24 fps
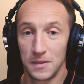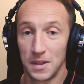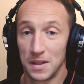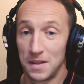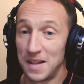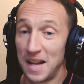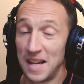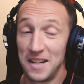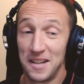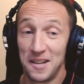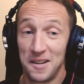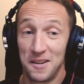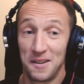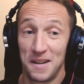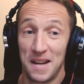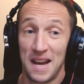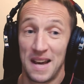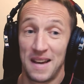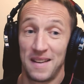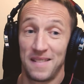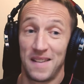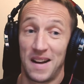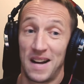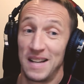Thank you.
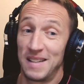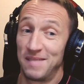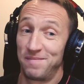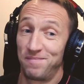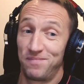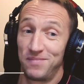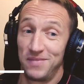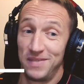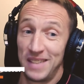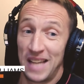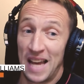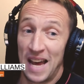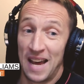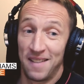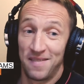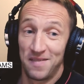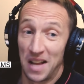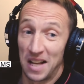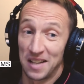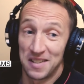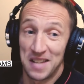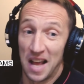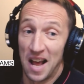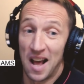I
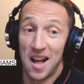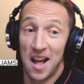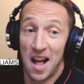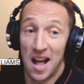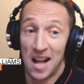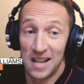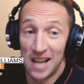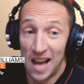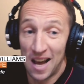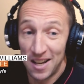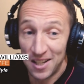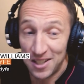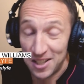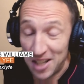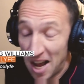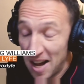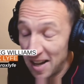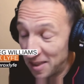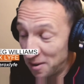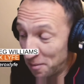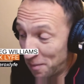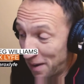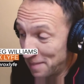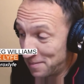
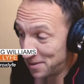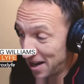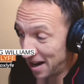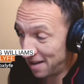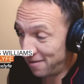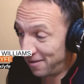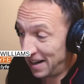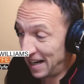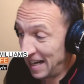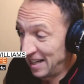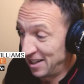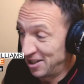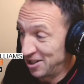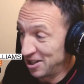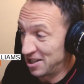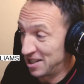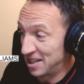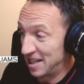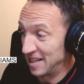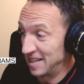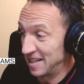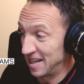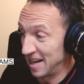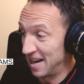started the website really
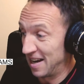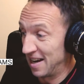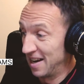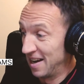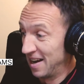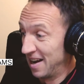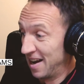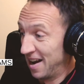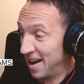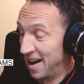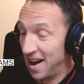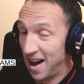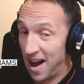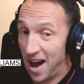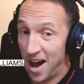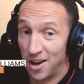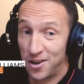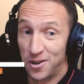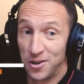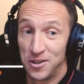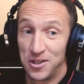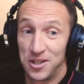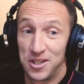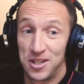just as I
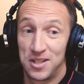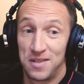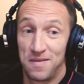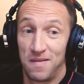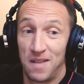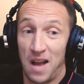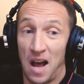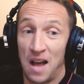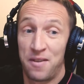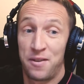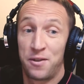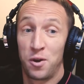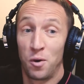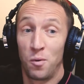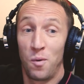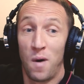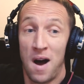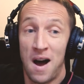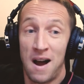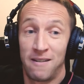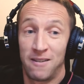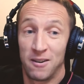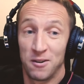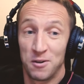thought
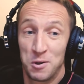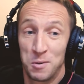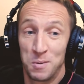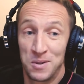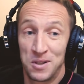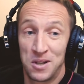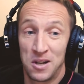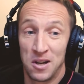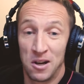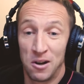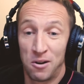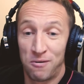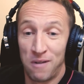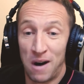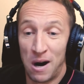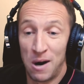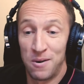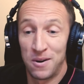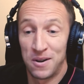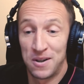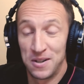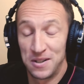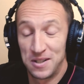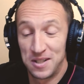Hyrox was going to
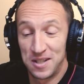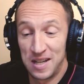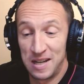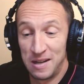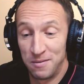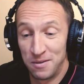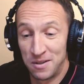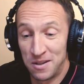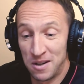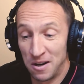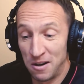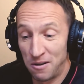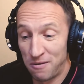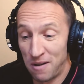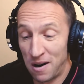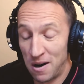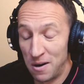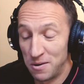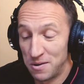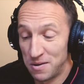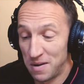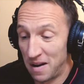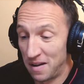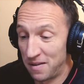grow. I could see it was going to
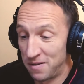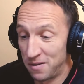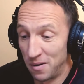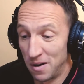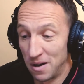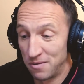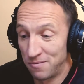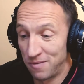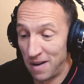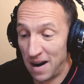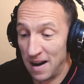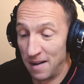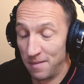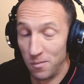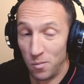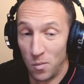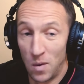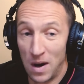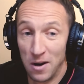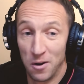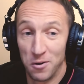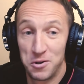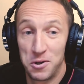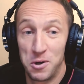grow. So I thought I'd write
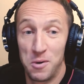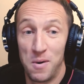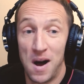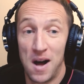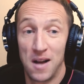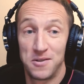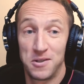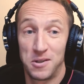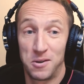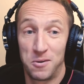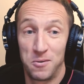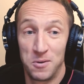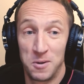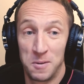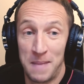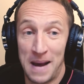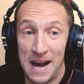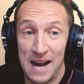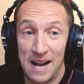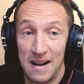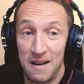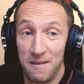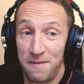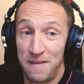one or two articles
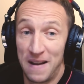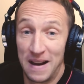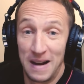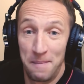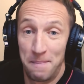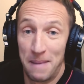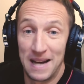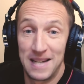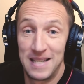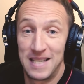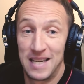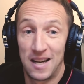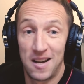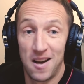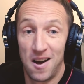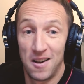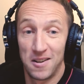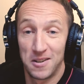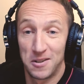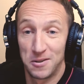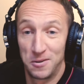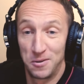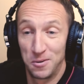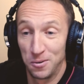about it, fairly basic
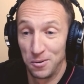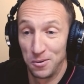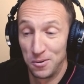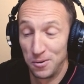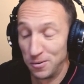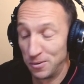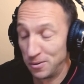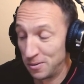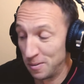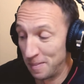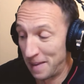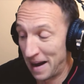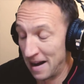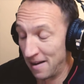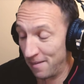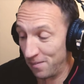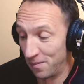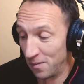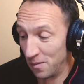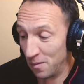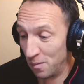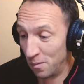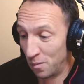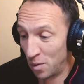articles about
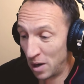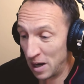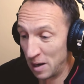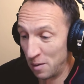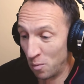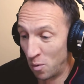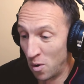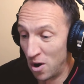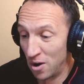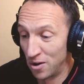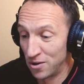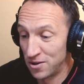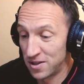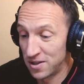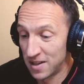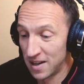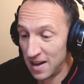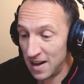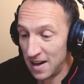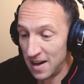what it was.